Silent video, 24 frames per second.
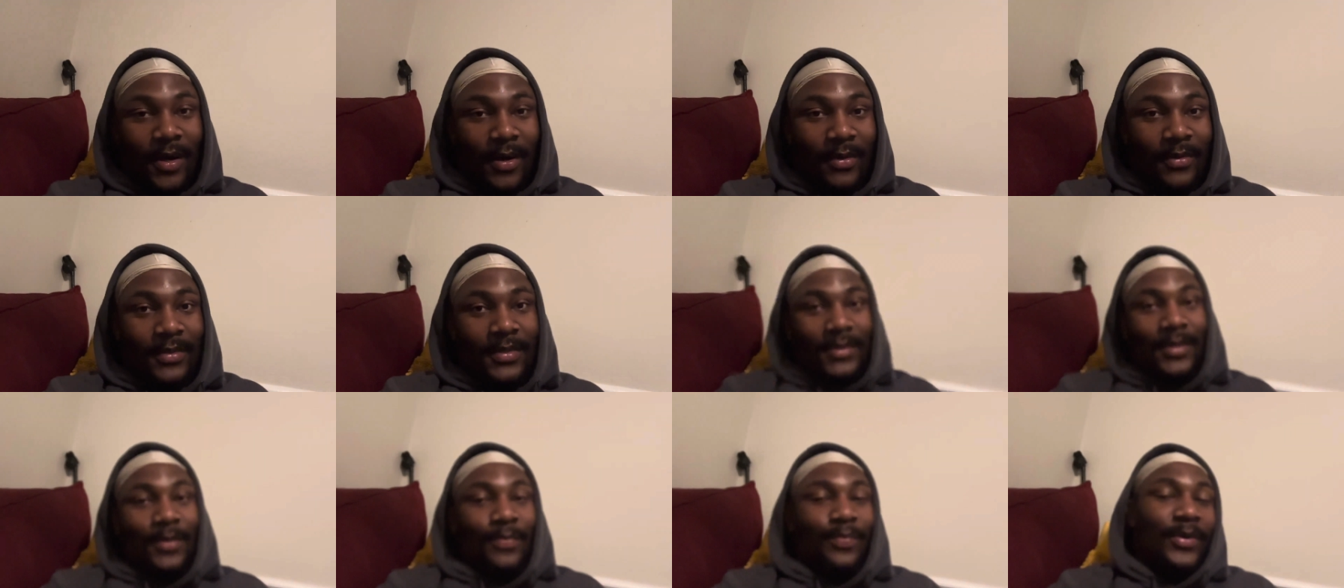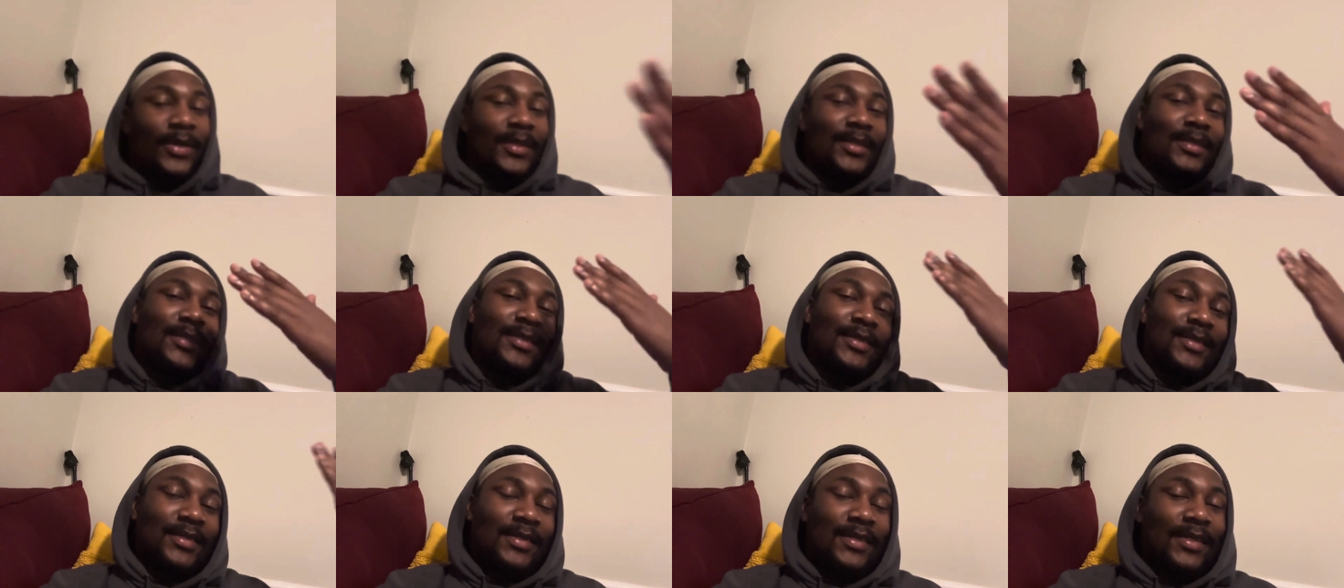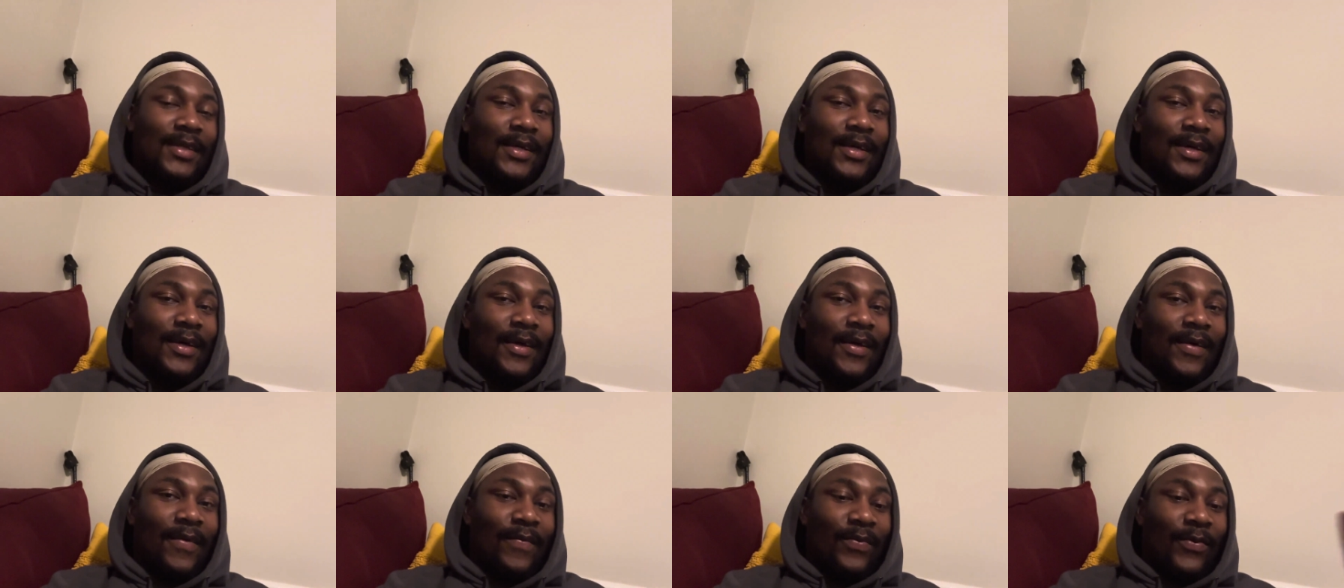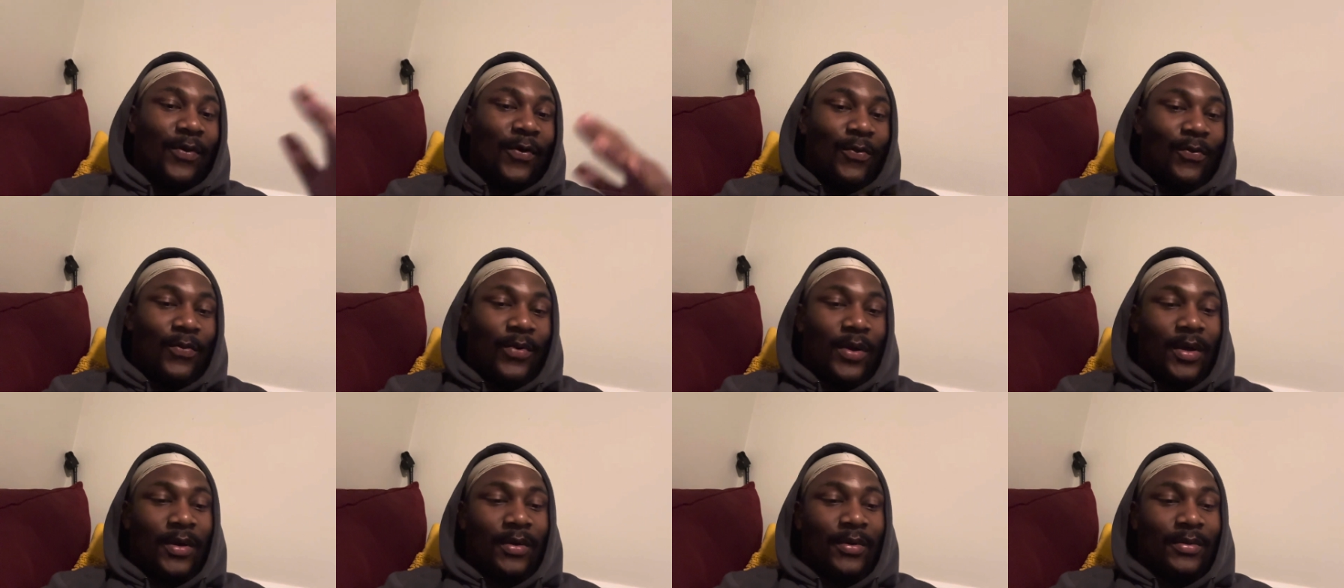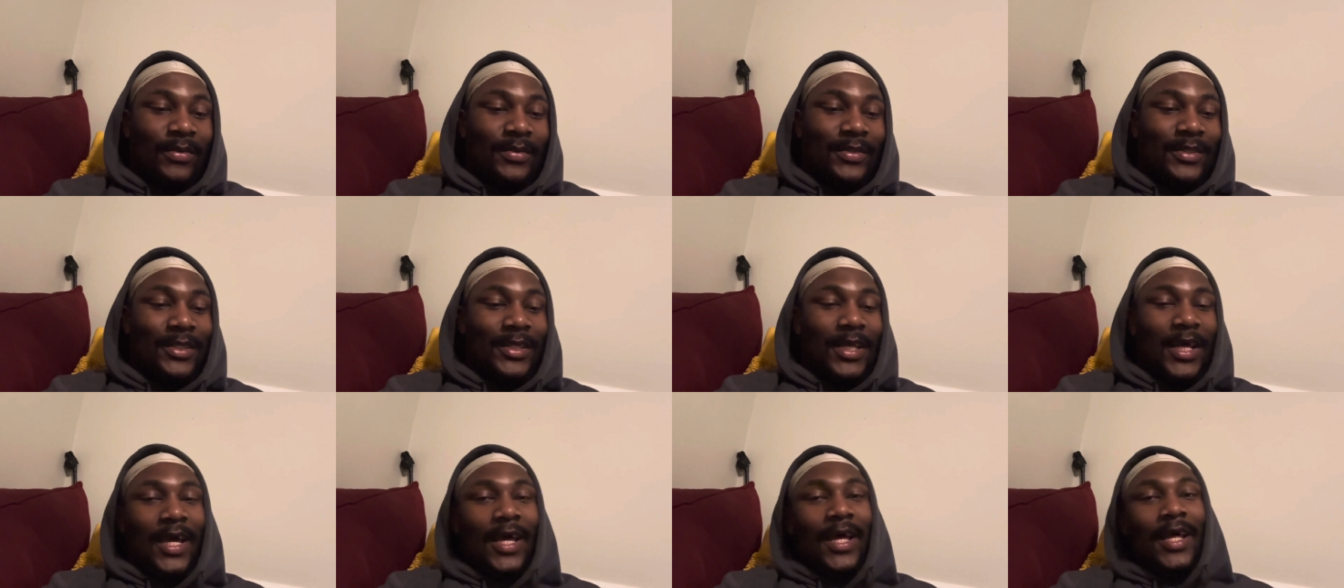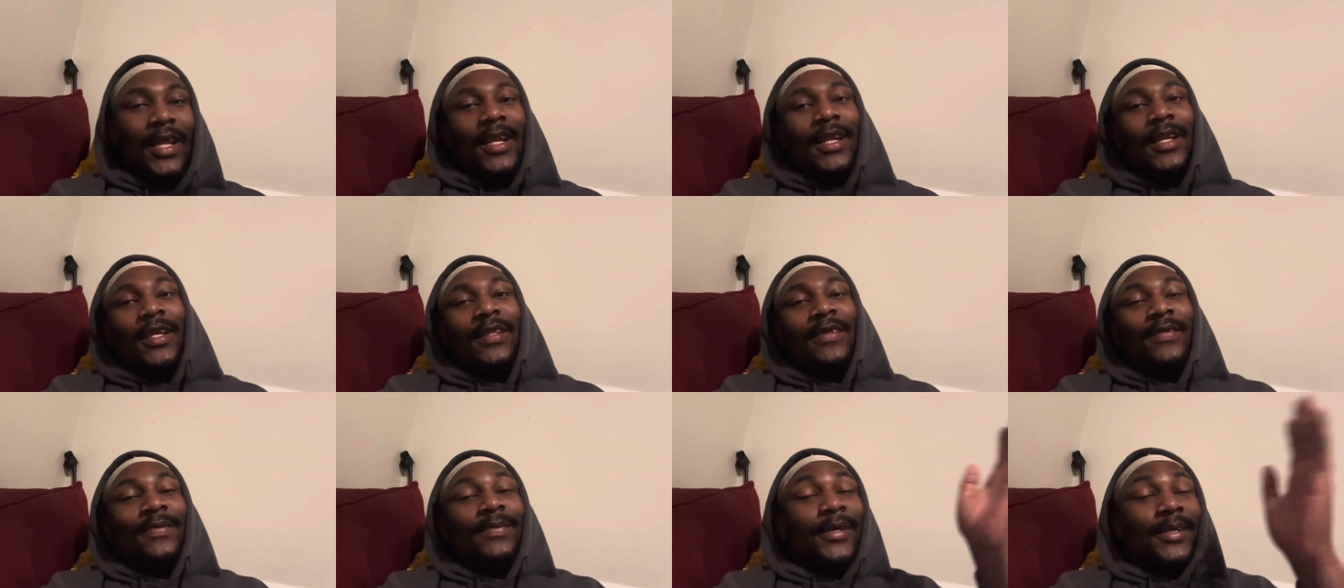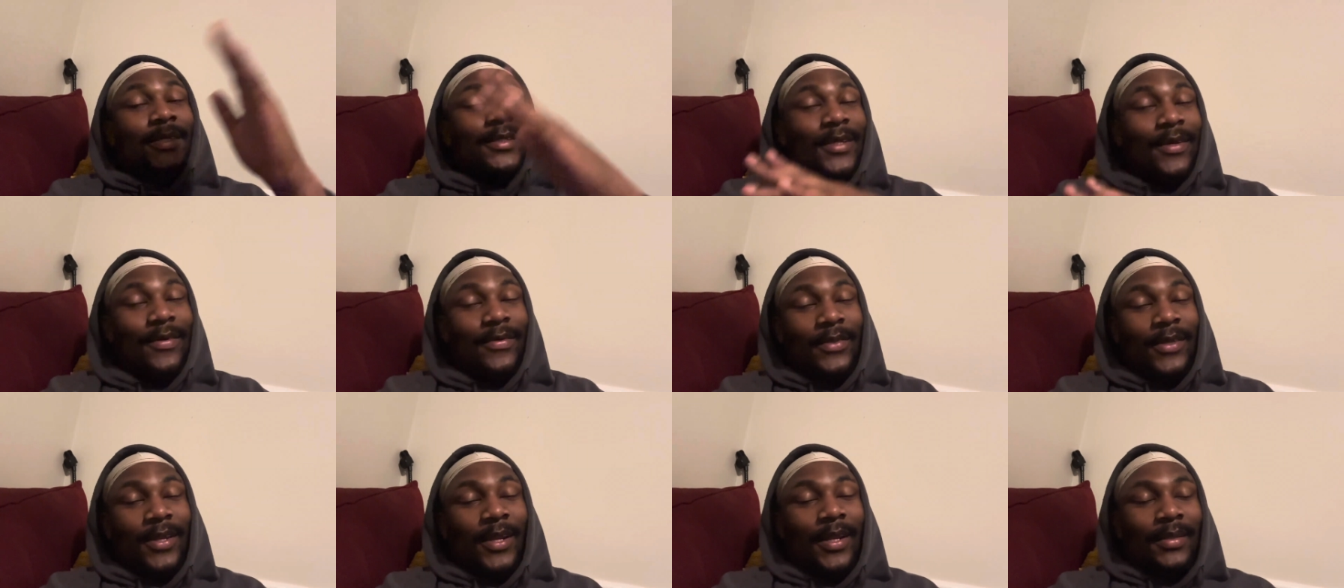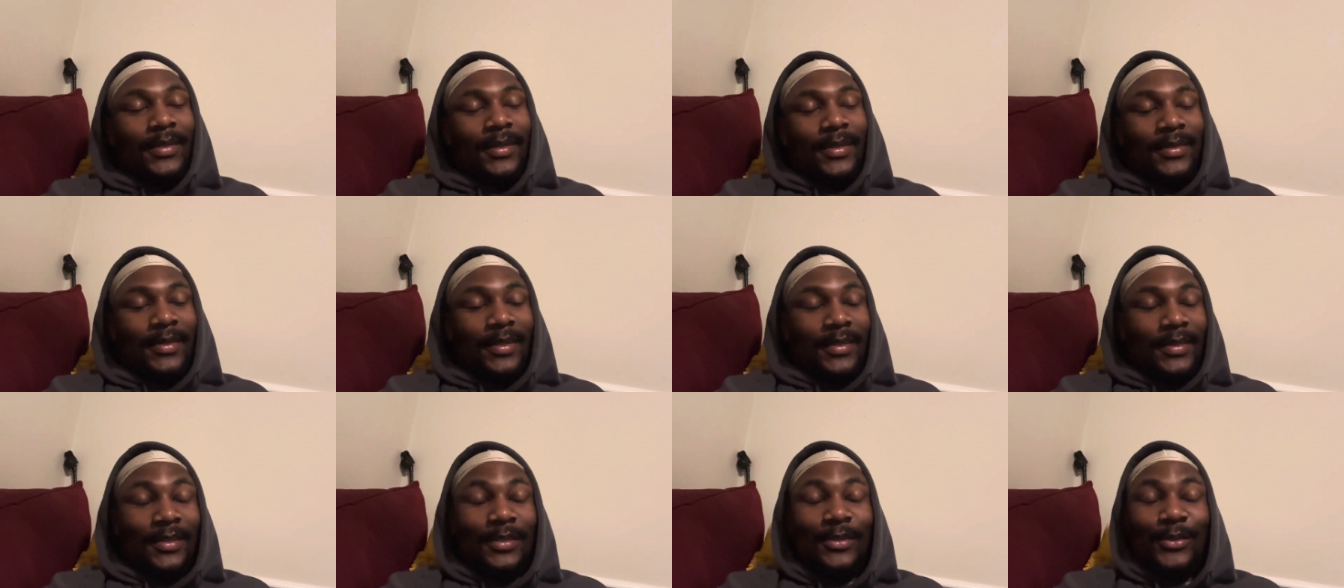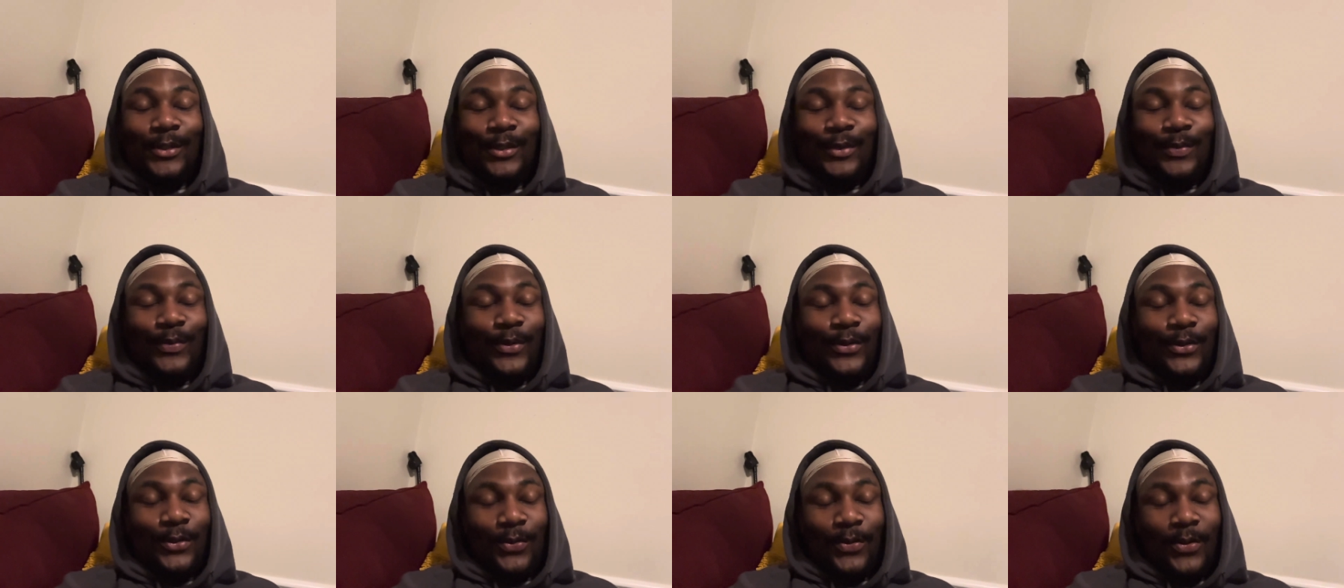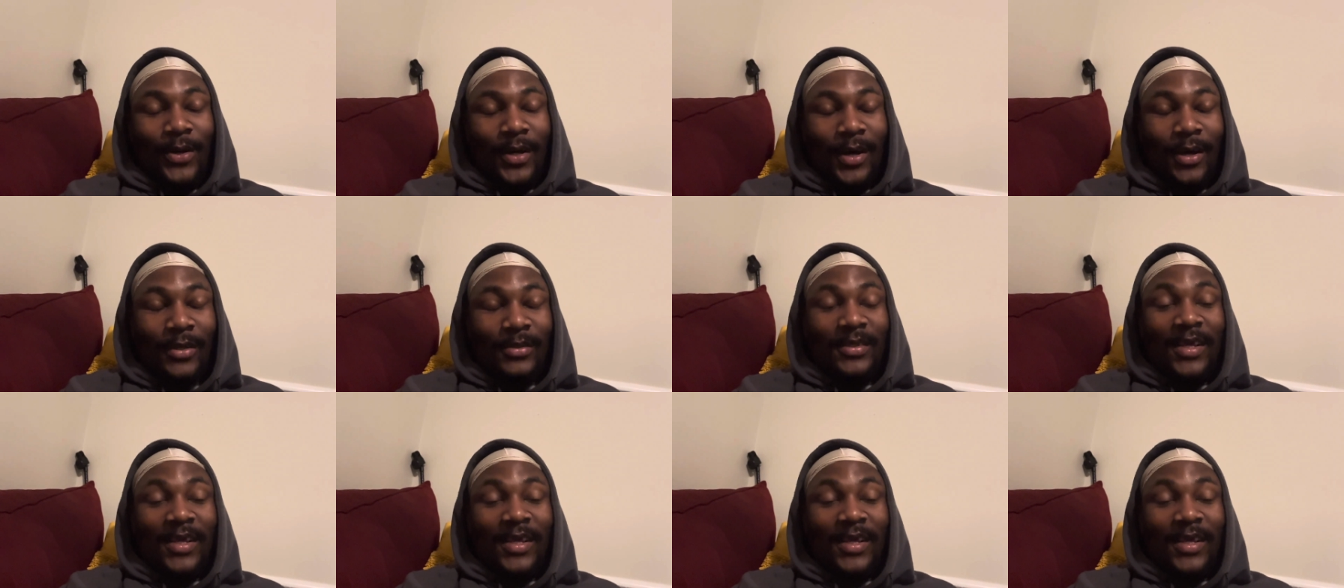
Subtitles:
out. The Prince of Wales and the First Son of the United States, it's not supposed to work out.